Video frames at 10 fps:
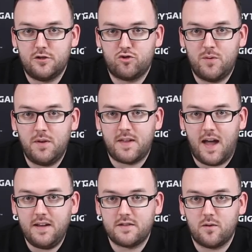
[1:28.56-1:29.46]
Stream
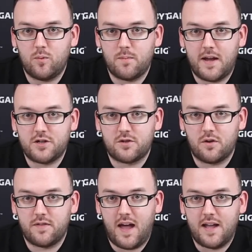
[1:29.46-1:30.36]
Detect will make
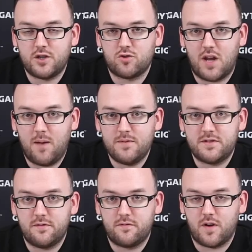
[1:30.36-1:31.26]
sure that
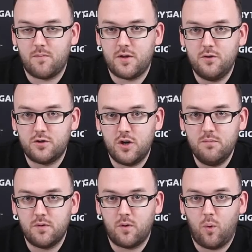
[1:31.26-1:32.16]
streams from
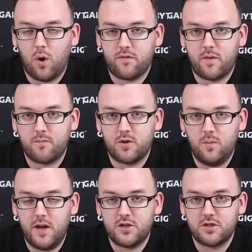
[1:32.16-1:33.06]
YouTube or from
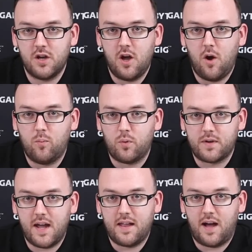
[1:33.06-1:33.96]
Twitch will
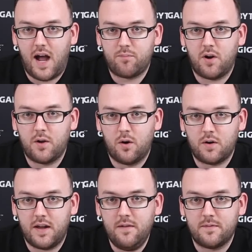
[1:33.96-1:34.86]
get high
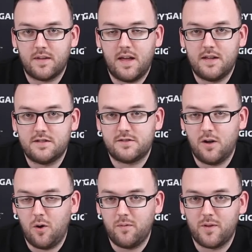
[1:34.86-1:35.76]
priority.
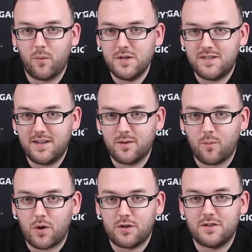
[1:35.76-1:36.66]
So the worst thing in the
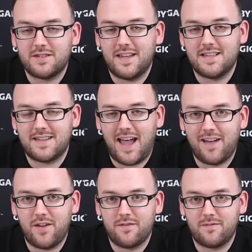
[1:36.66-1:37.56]
world is
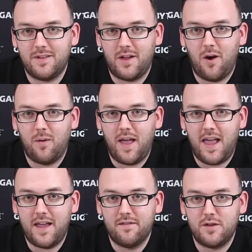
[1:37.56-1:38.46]
having you know
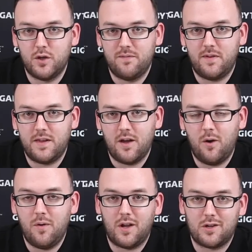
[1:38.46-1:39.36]
a YouTube
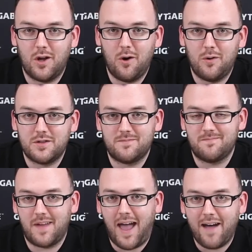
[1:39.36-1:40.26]
video load
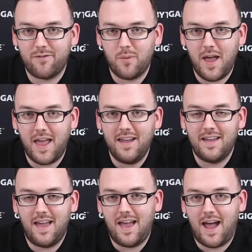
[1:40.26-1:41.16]

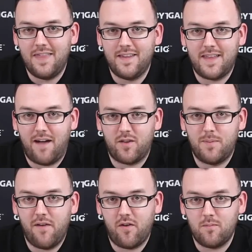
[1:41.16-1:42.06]
halfway and then have to
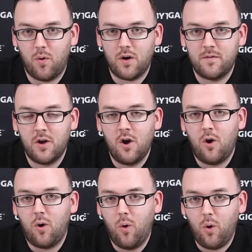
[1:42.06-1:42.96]
buffer more.
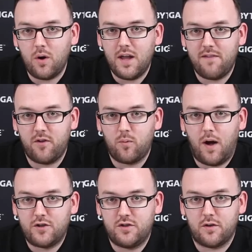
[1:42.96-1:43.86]
Or if you're
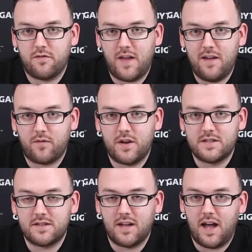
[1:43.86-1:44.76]
watching your
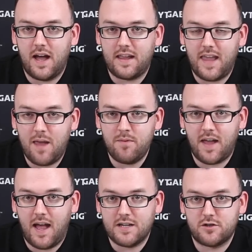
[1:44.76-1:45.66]
favorite uh,
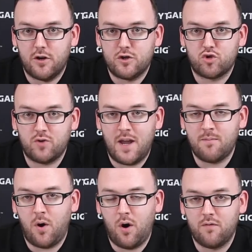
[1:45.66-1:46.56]
gamecaster
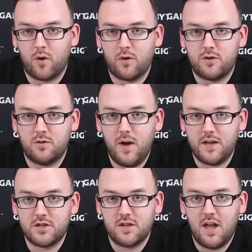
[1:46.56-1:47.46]
stream over
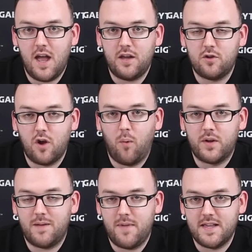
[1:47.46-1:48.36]
Twitch, you don't
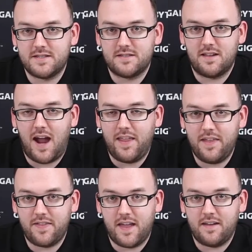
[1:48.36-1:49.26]
want to miss
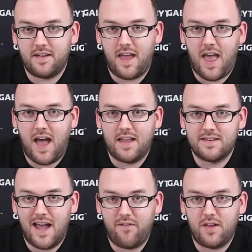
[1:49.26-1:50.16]
anything,
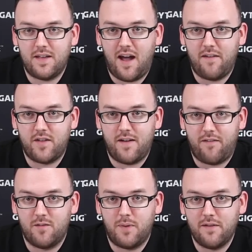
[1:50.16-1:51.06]
and having it have to,
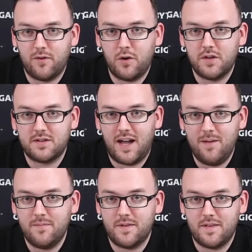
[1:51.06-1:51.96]
have to buffer all the
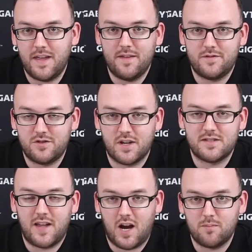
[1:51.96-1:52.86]
time, it's
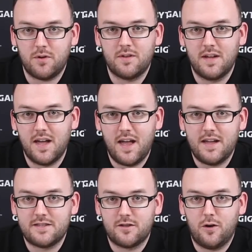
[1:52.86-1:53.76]
just terrible.
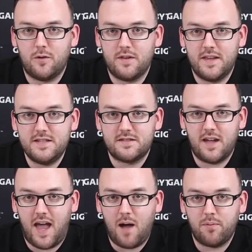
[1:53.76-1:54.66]
So this
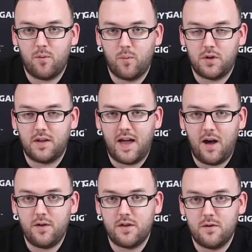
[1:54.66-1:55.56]
app will
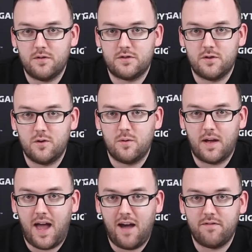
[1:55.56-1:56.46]
allow you to
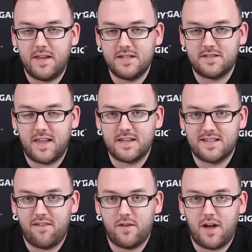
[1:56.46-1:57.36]
have these
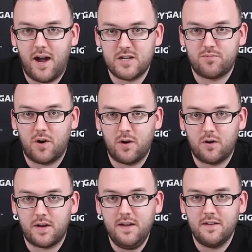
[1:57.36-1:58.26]
things have the highest
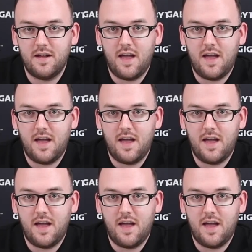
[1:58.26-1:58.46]
priority,